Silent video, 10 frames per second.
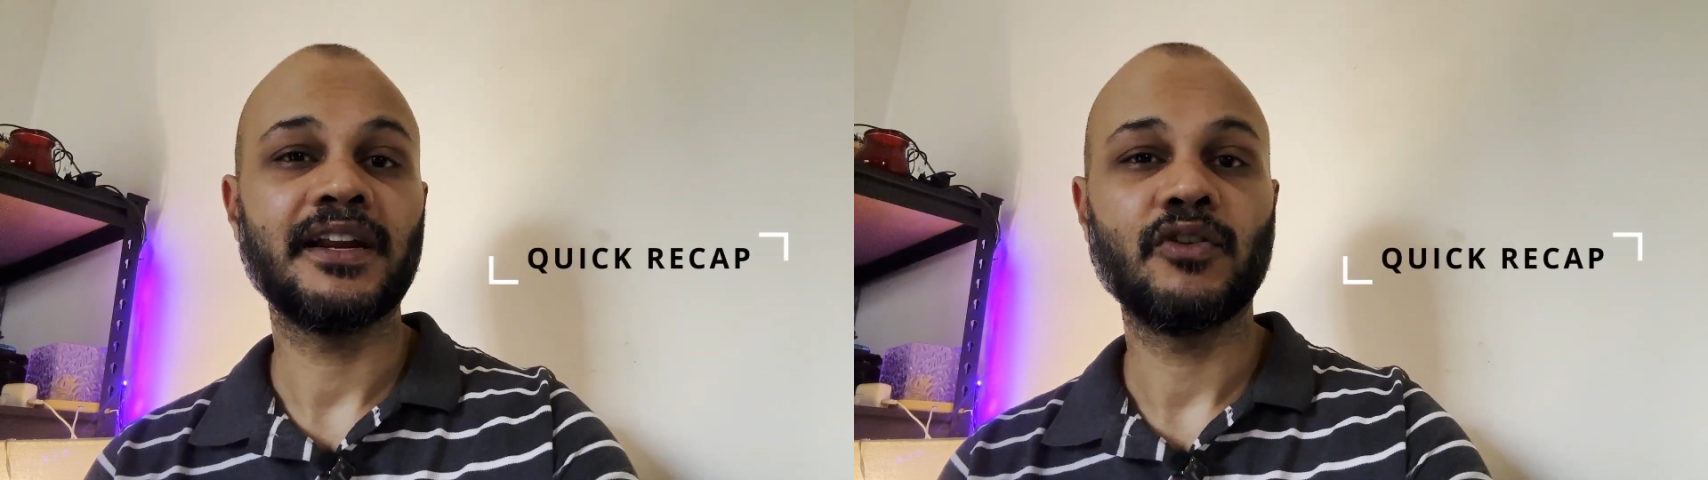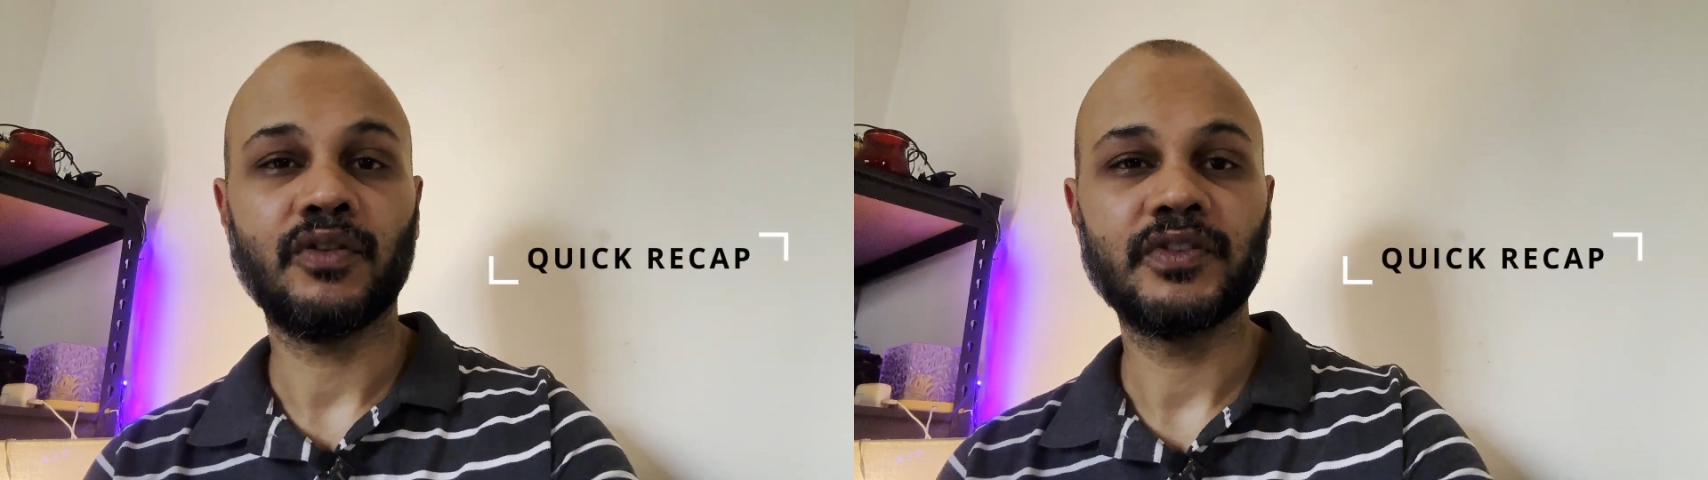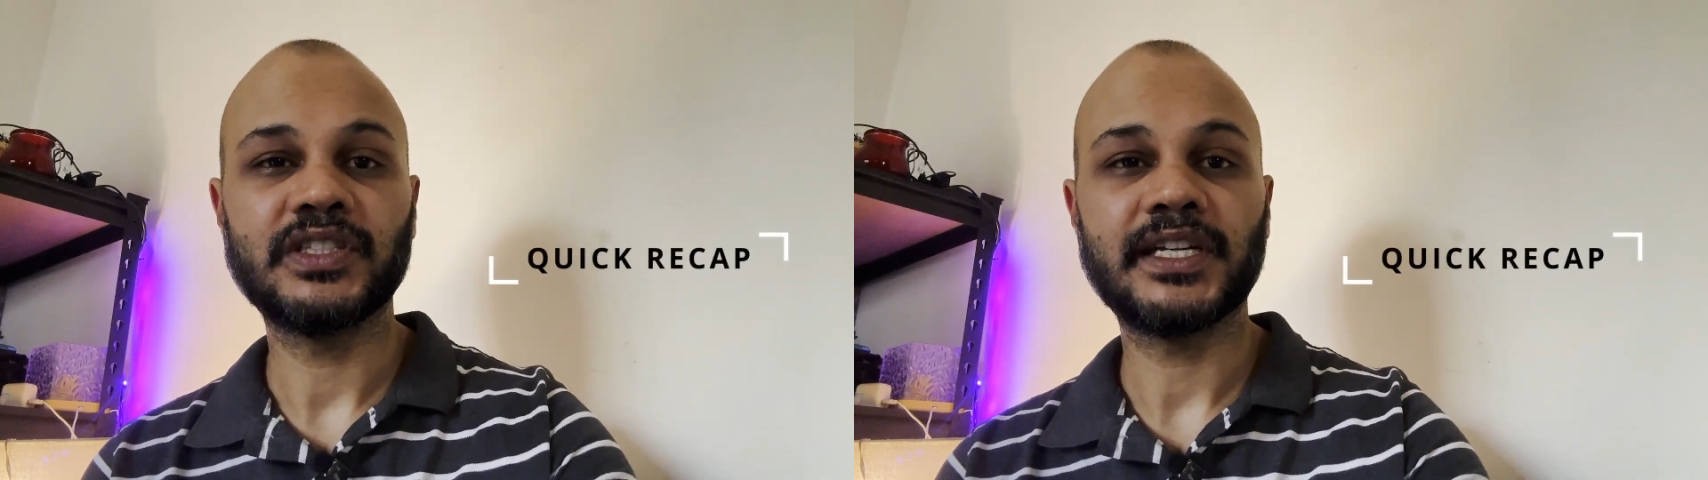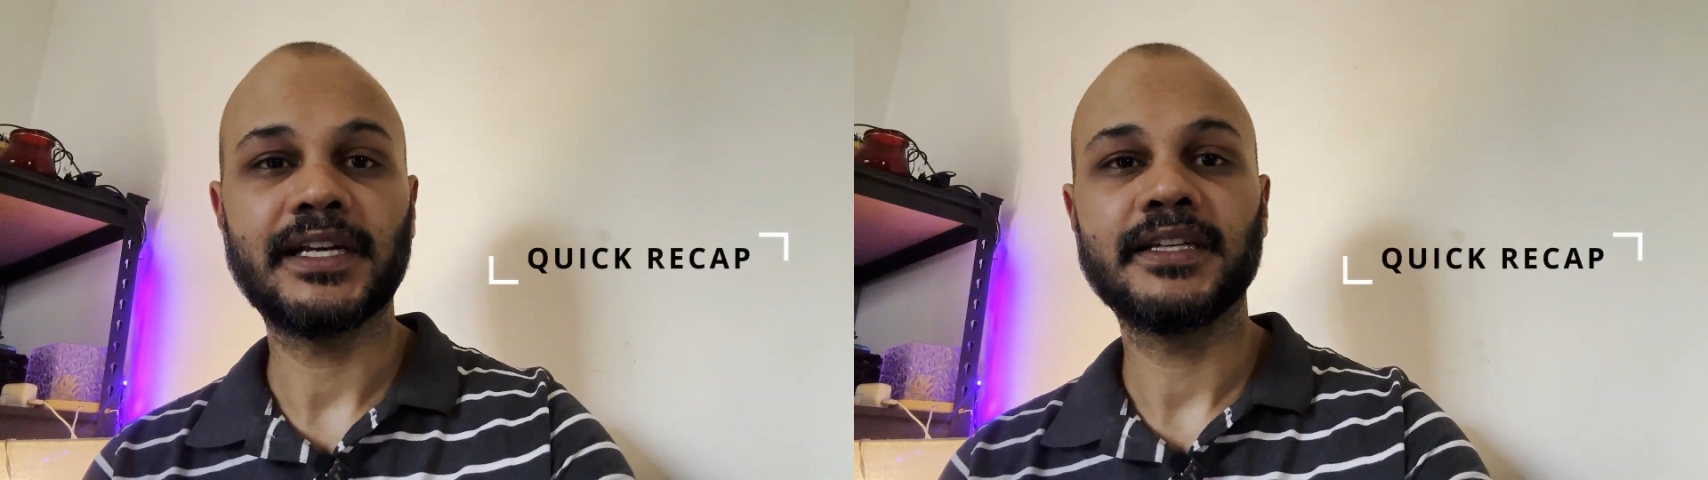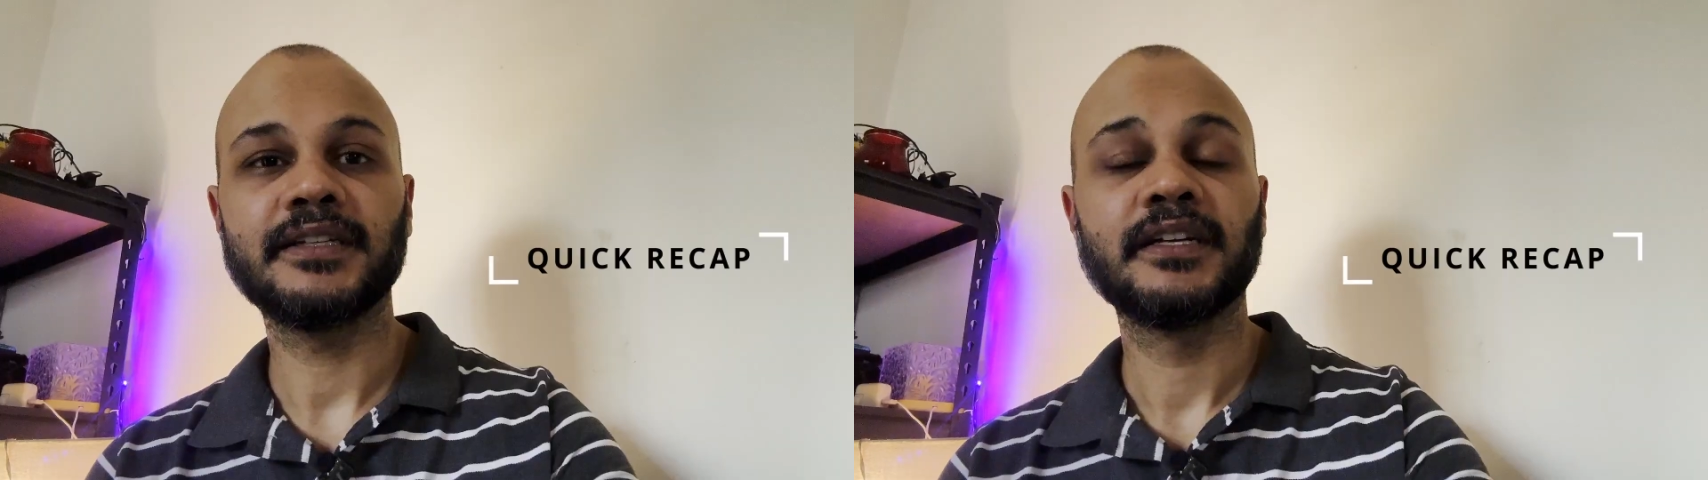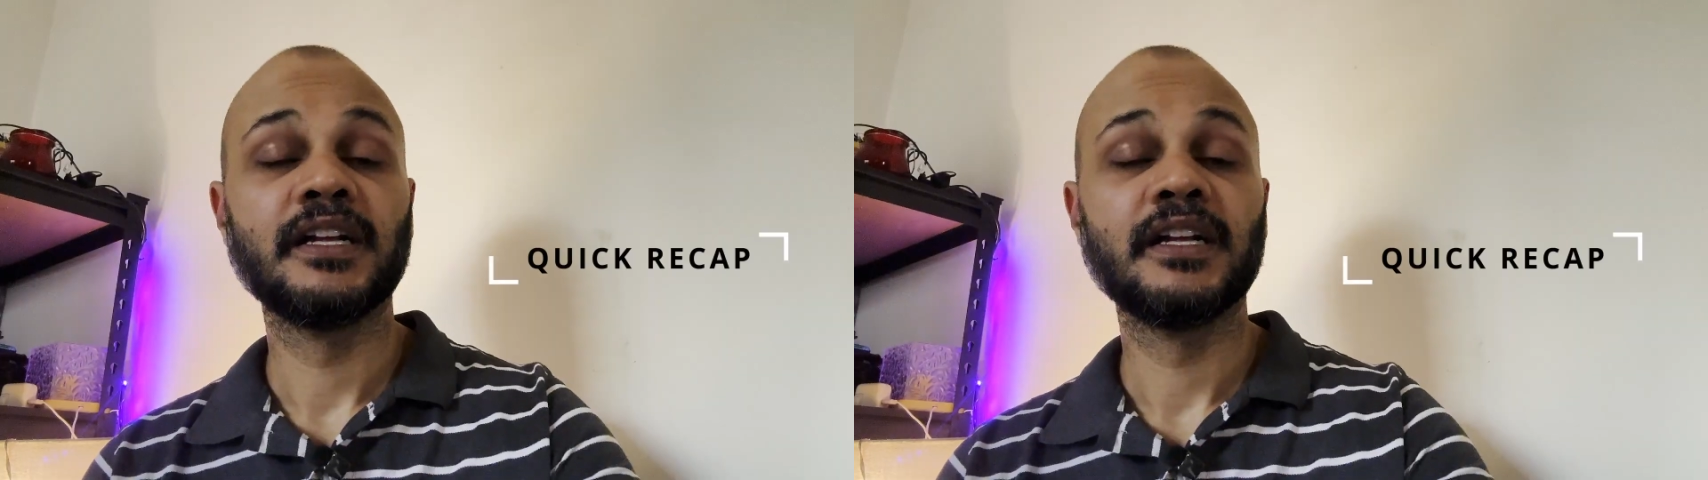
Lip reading: and office styling.